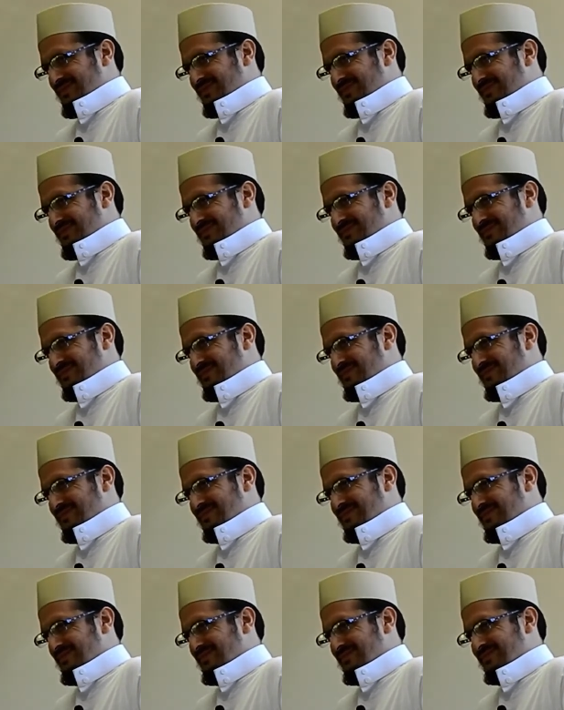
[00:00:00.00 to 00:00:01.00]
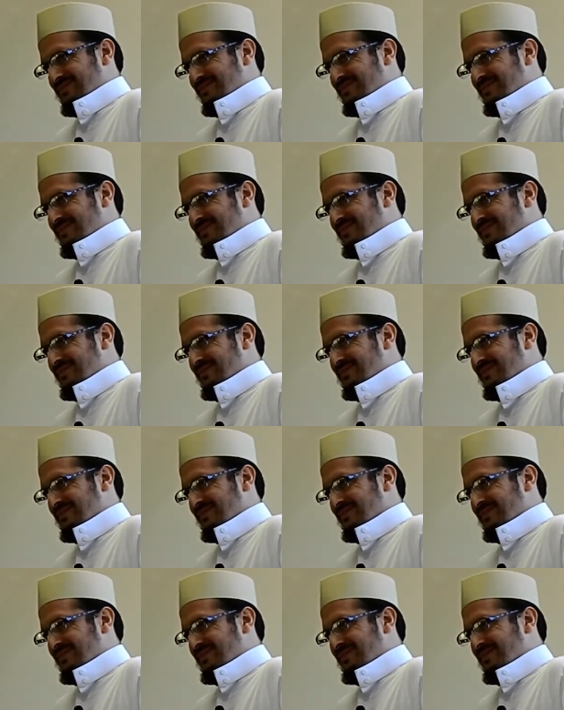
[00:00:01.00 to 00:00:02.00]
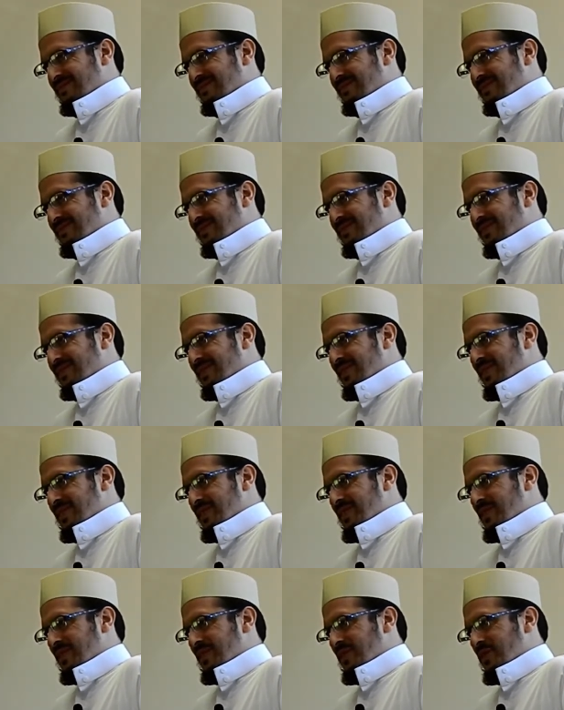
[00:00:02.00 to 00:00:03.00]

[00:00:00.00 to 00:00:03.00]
No one is speaking in this clip.